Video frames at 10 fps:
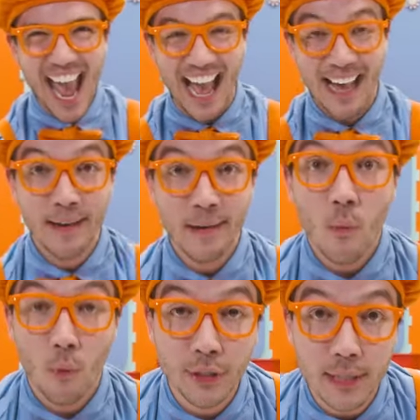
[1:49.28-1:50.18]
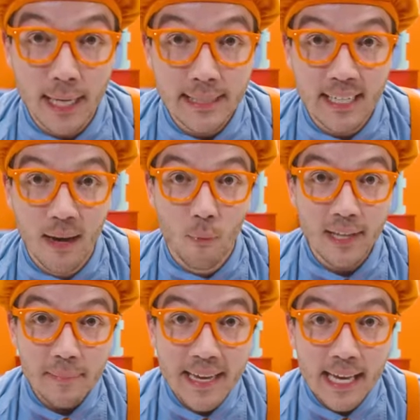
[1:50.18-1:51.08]
Yeah, would you like to come
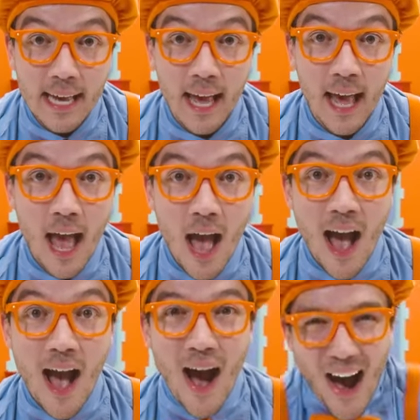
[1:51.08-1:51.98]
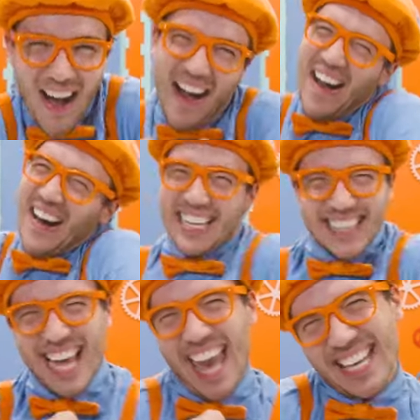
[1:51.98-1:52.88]
with me? Aw,
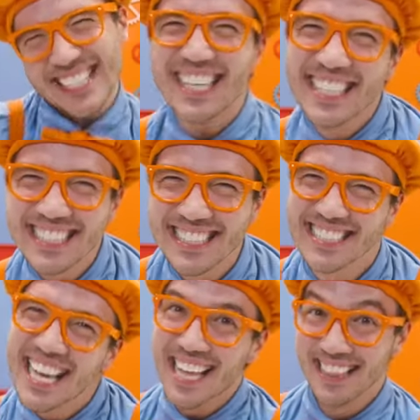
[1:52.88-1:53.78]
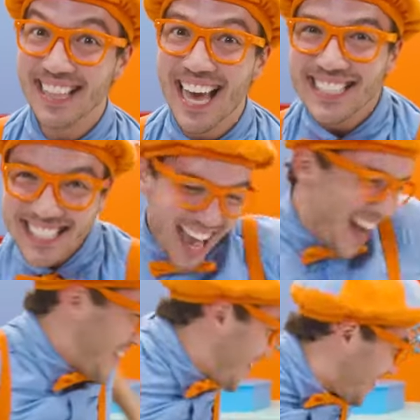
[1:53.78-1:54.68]
thanks. Let's
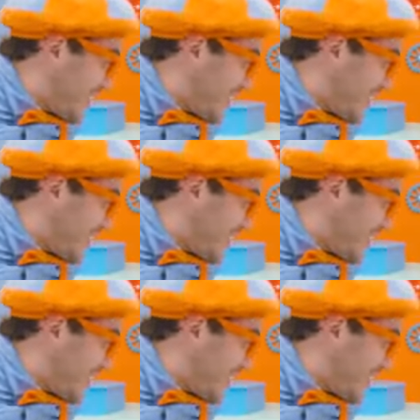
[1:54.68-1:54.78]
go.